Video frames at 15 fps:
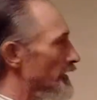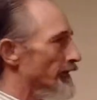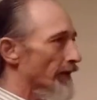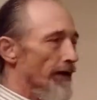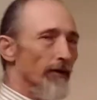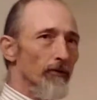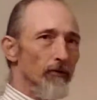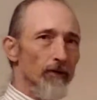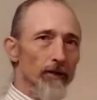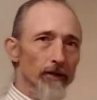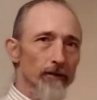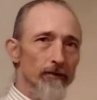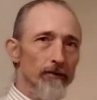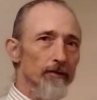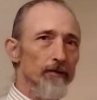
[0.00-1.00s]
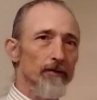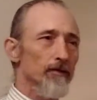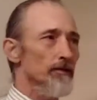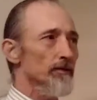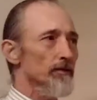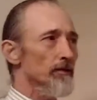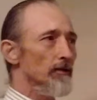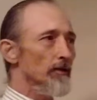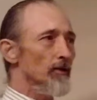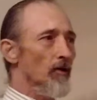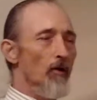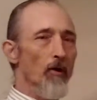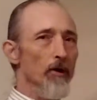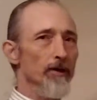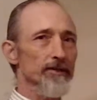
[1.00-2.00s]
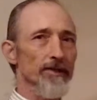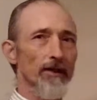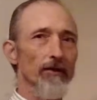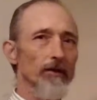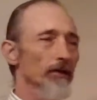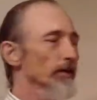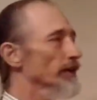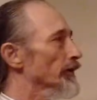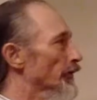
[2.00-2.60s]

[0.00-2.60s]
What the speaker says: that would course out in the